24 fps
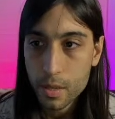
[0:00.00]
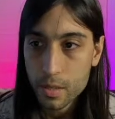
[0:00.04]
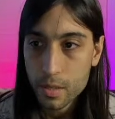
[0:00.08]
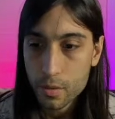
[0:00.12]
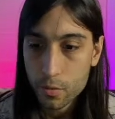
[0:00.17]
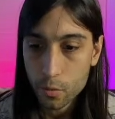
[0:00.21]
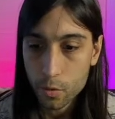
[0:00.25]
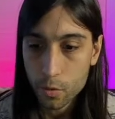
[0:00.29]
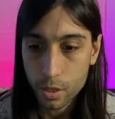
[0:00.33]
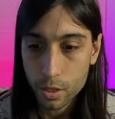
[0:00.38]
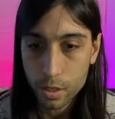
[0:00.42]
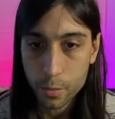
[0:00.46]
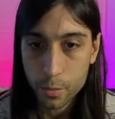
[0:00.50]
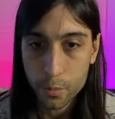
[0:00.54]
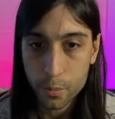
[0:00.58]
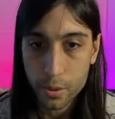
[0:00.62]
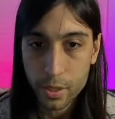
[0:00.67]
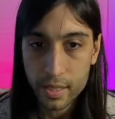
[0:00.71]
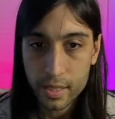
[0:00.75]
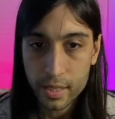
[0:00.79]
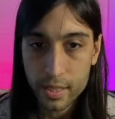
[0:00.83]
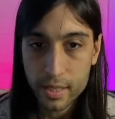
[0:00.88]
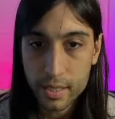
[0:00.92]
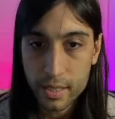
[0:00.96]
We're going to
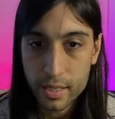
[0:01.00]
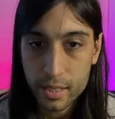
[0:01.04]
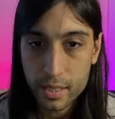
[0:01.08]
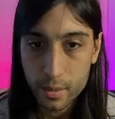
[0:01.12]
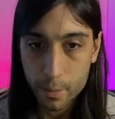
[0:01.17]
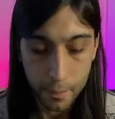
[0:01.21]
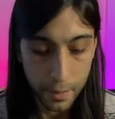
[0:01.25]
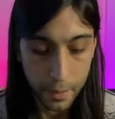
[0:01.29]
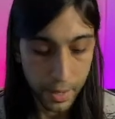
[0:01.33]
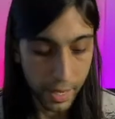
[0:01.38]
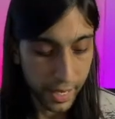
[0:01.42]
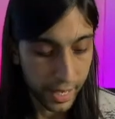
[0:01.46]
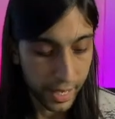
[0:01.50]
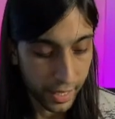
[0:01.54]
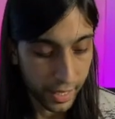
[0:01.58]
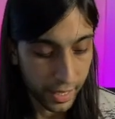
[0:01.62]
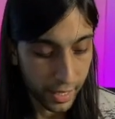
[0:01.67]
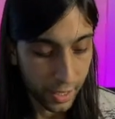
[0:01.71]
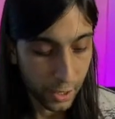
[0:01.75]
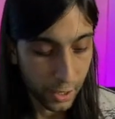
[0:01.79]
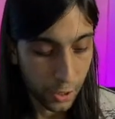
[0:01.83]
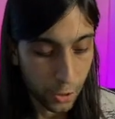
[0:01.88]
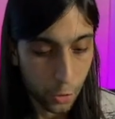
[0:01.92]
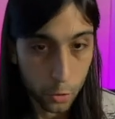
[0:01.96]
print this by
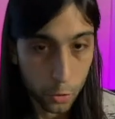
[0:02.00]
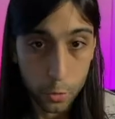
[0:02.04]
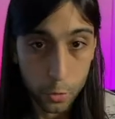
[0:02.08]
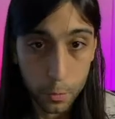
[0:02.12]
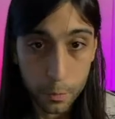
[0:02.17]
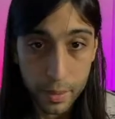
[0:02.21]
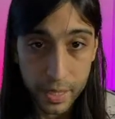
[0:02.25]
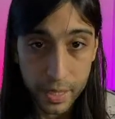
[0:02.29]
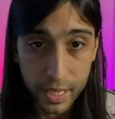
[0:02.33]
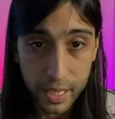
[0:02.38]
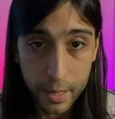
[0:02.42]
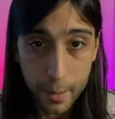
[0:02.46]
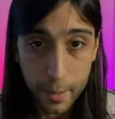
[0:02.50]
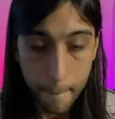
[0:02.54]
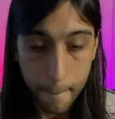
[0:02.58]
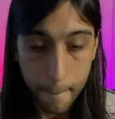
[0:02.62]
hitting Control B.